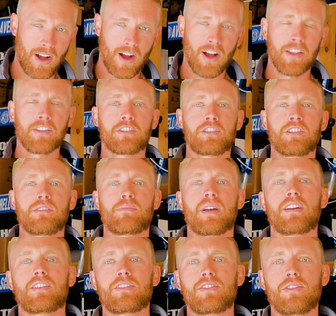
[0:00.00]
on the Jeep
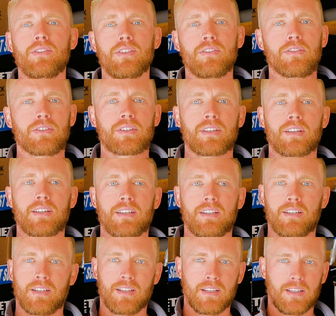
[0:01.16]
to use
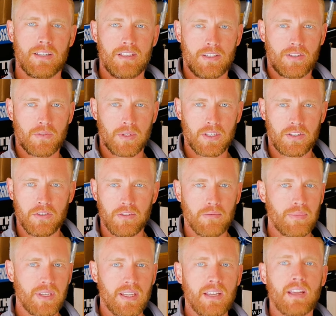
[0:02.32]
is going to
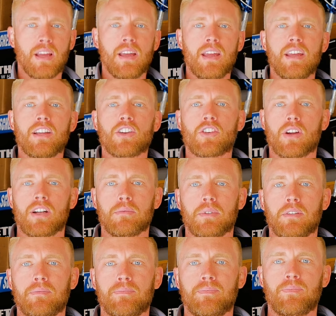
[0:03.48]
be
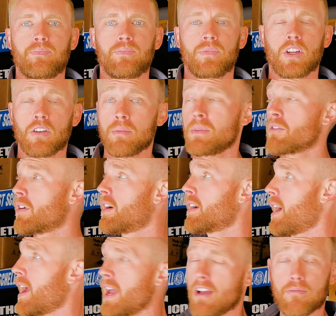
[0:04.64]
incredible. Don't get me wrong,
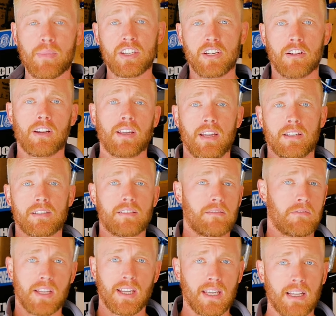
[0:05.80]
I have my jerry cans,
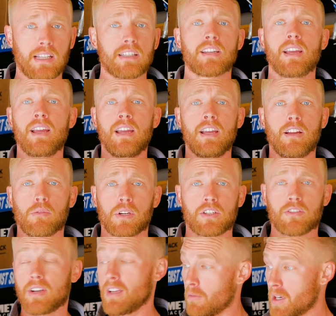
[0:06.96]
10 gallons. It works
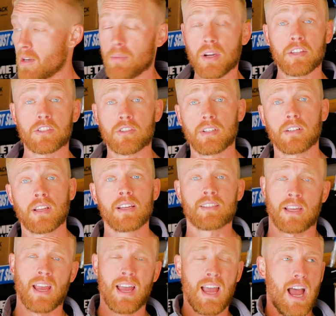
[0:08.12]
great. And when I'm on the trail, guys,
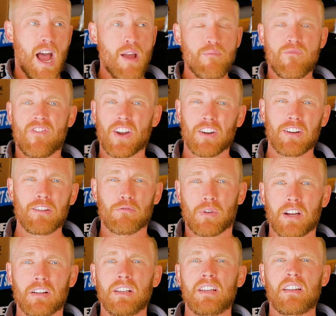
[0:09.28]
I'm very
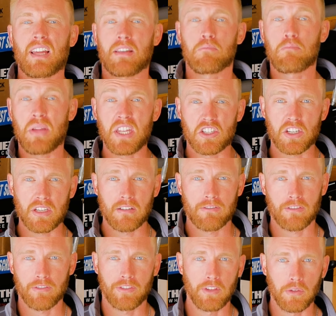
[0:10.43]
rarely like pinching
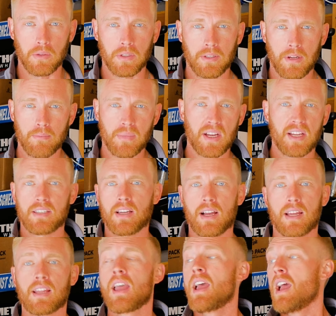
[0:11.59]
for fuel. I'm not
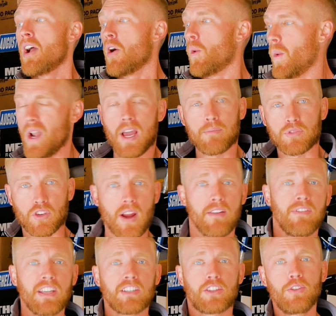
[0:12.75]
dying. When I'm
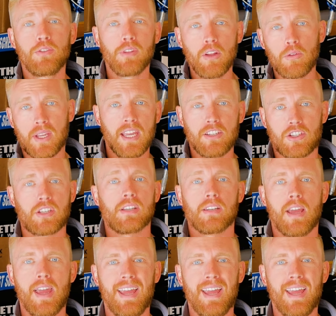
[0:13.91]
driving to location,